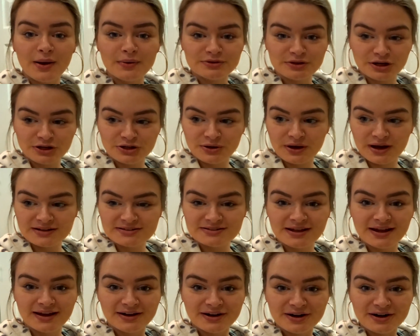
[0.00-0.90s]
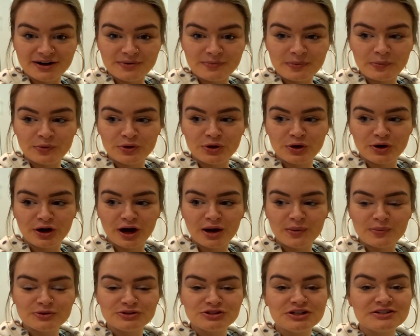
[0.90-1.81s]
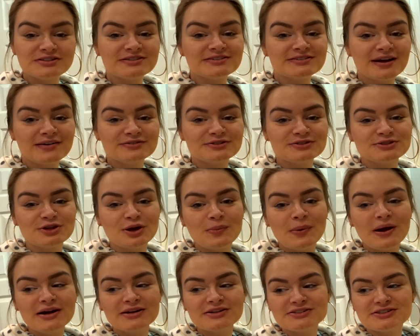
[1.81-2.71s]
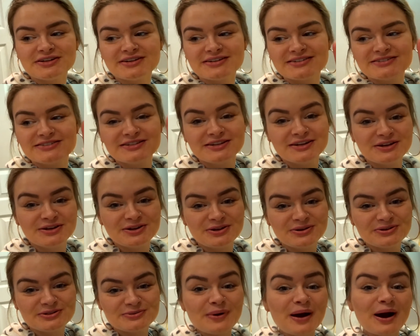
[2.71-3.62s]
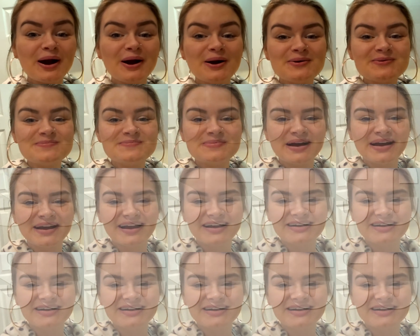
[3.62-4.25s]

I will talk to you guys later. Remember, you're incredible. Jesus loves you so much. See you tomorrow.